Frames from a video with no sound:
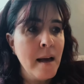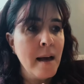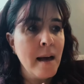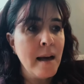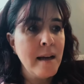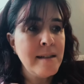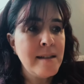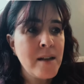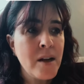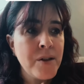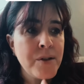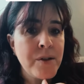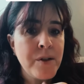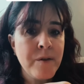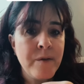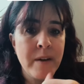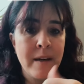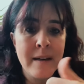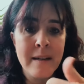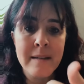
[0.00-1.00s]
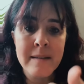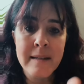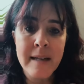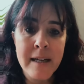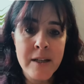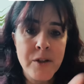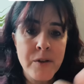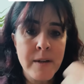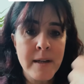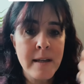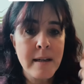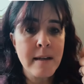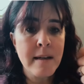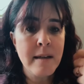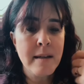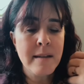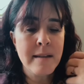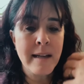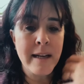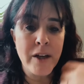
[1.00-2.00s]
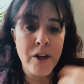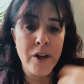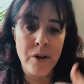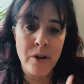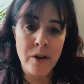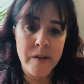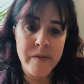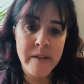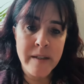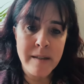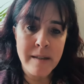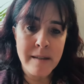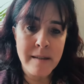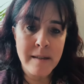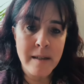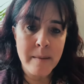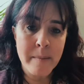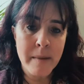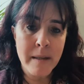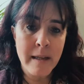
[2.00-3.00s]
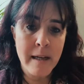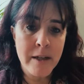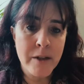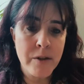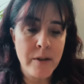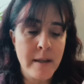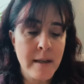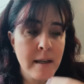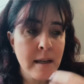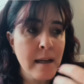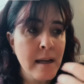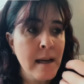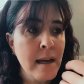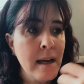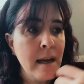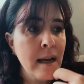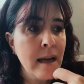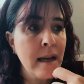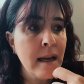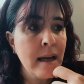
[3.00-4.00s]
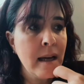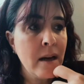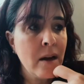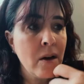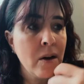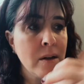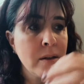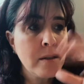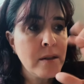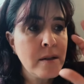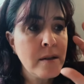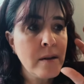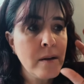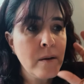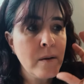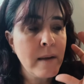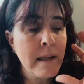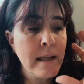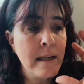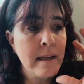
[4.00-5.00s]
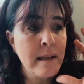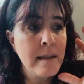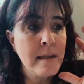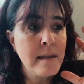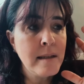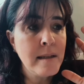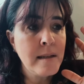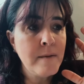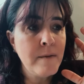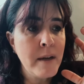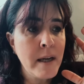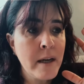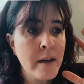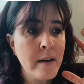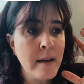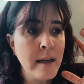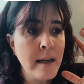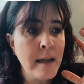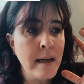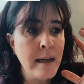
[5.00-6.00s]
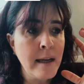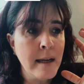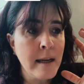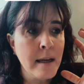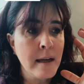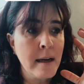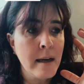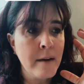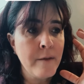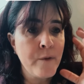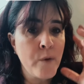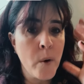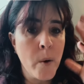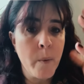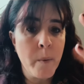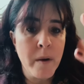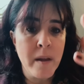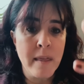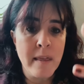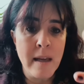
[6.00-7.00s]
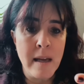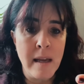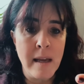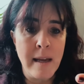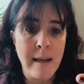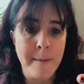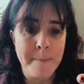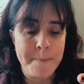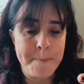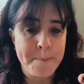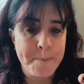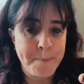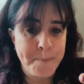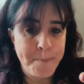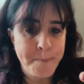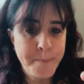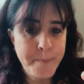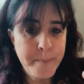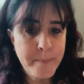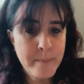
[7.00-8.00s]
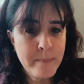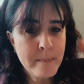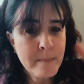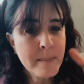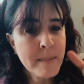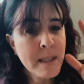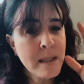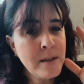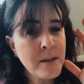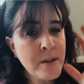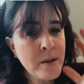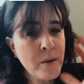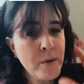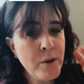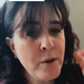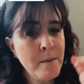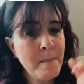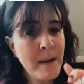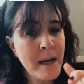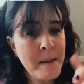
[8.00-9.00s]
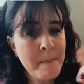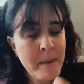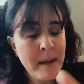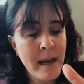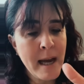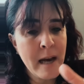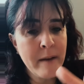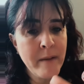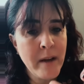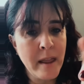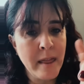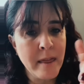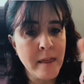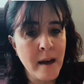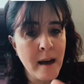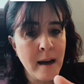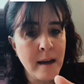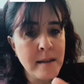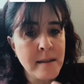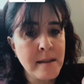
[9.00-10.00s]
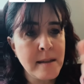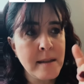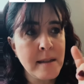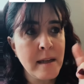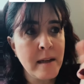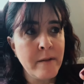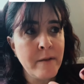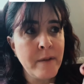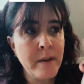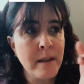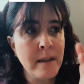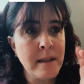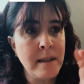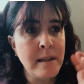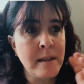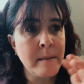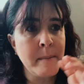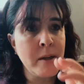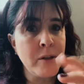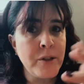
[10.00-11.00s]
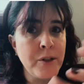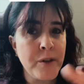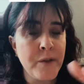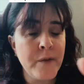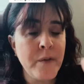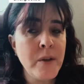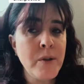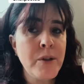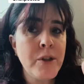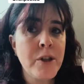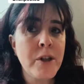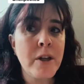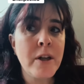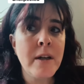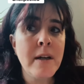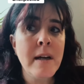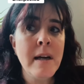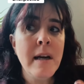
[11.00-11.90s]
It's also very electric, like your nervous system electric. It also is very forward thinking. So you might be having thoughts and feelings about your future